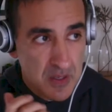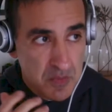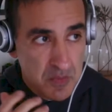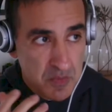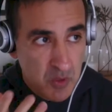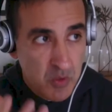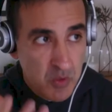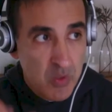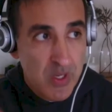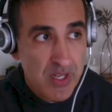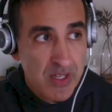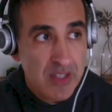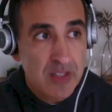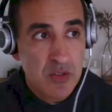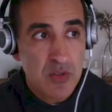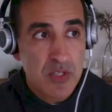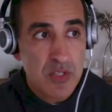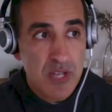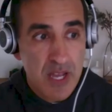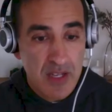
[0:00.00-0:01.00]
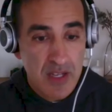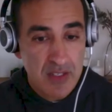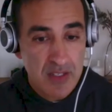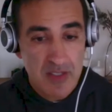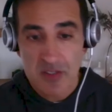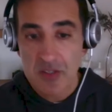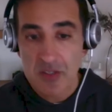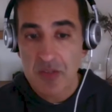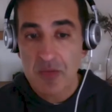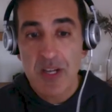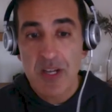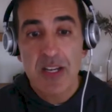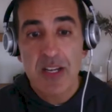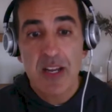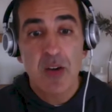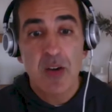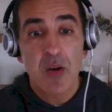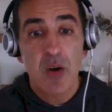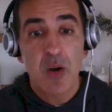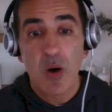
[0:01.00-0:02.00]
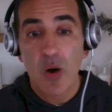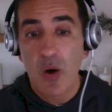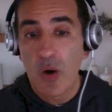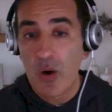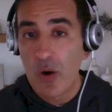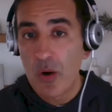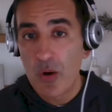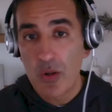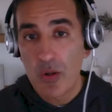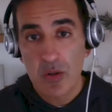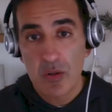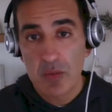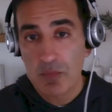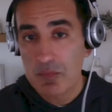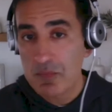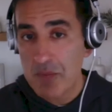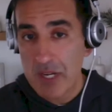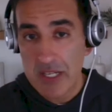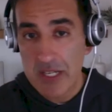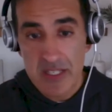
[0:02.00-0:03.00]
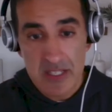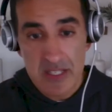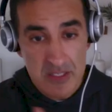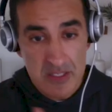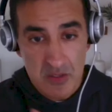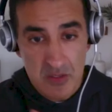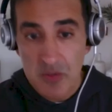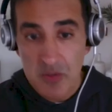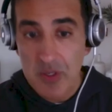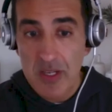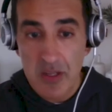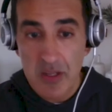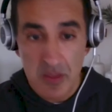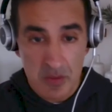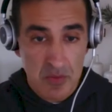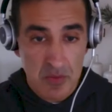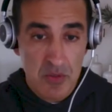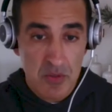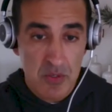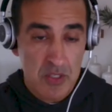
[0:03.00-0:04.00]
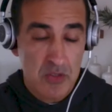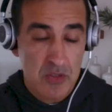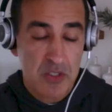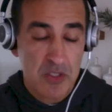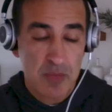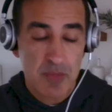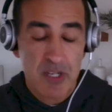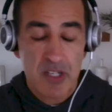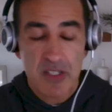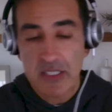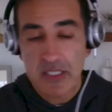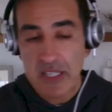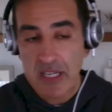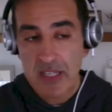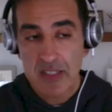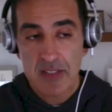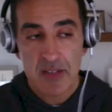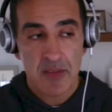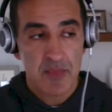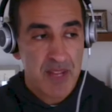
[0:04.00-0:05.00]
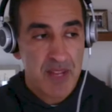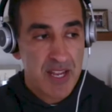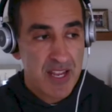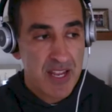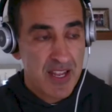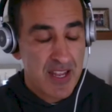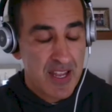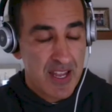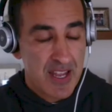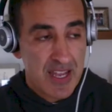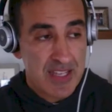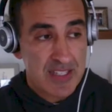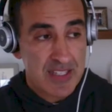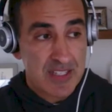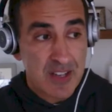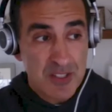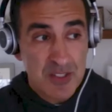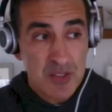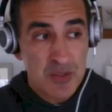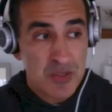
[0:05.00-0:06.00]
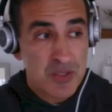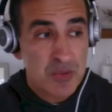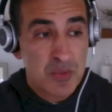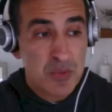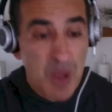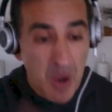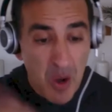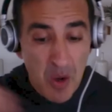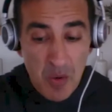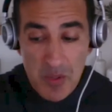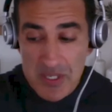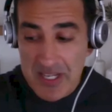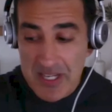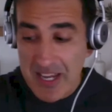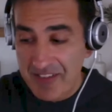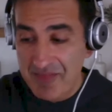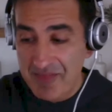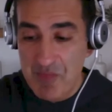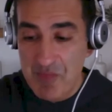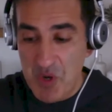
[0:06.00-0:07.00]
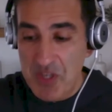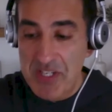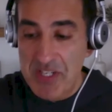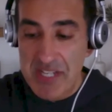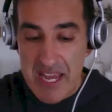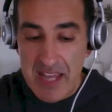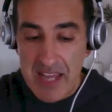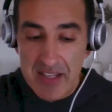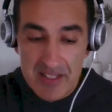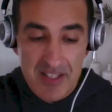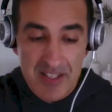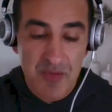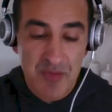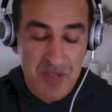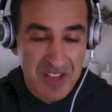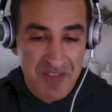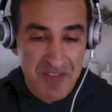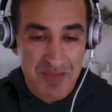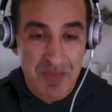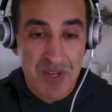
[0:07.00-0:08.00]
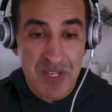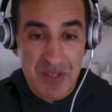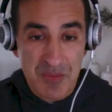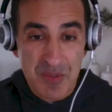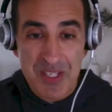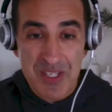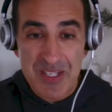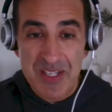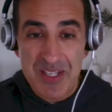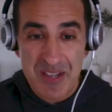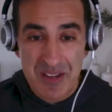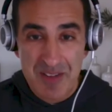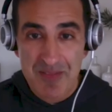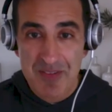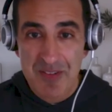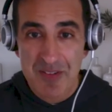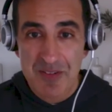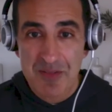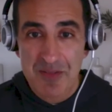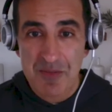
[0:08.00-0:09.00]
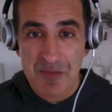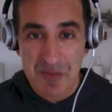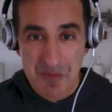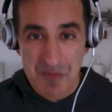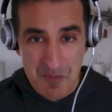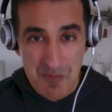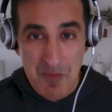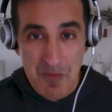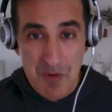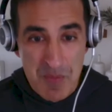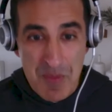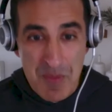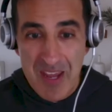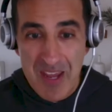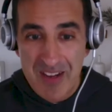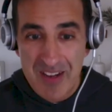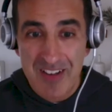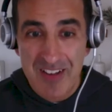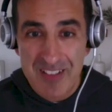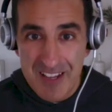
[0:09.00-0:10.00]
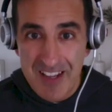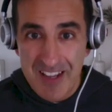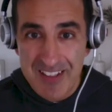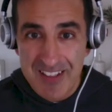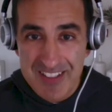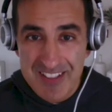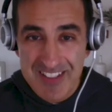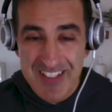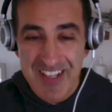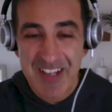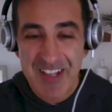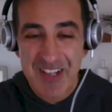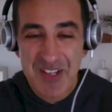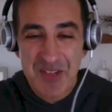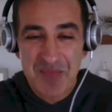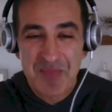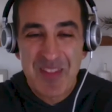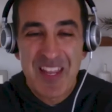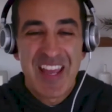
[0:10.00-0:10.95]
creating new debt. So right now, all money is created through interest-bearing debt. As a consequence, we always have more debt than we have money. We can never repay our debts. And